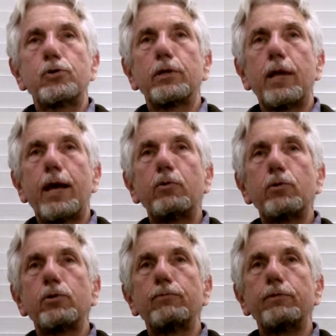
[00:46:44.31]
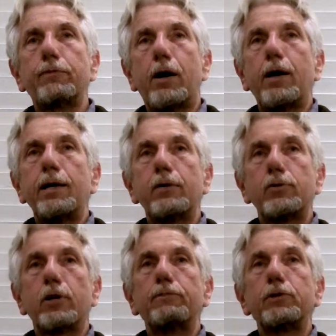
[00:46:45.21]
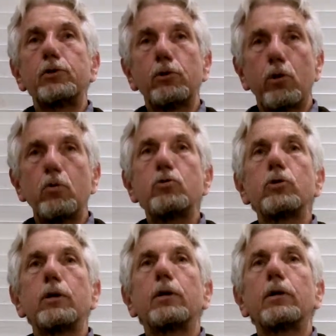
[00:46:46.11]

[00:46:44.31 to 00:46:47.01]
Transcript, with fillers: the language of divine self disclosure